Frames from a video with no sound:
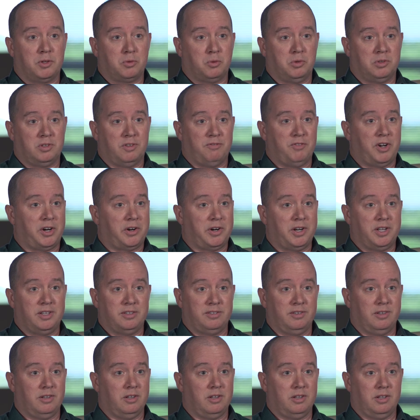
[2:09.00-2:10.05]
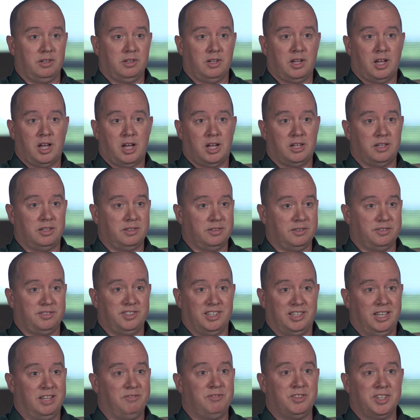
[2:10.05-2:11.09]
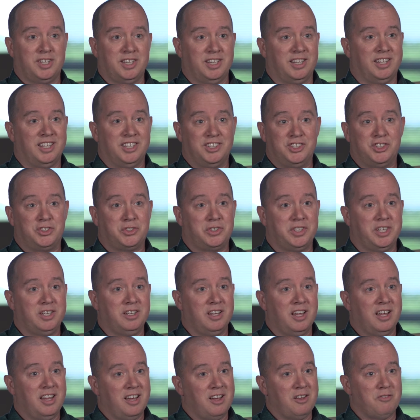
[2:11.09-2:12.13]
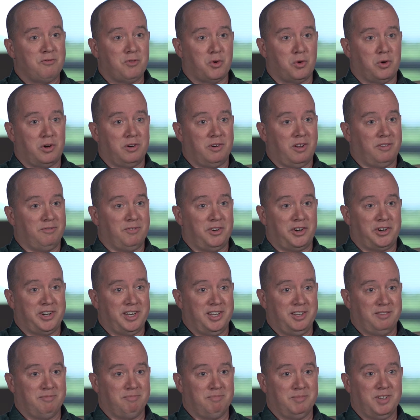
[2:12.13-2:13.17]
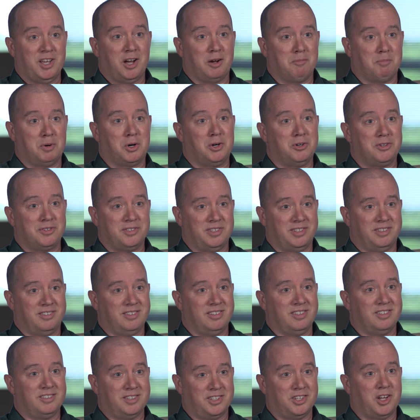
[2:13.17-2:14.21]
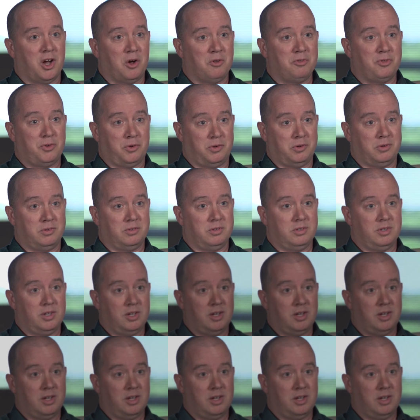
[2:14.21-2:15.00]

This was a very significant injury for a very young person to go through.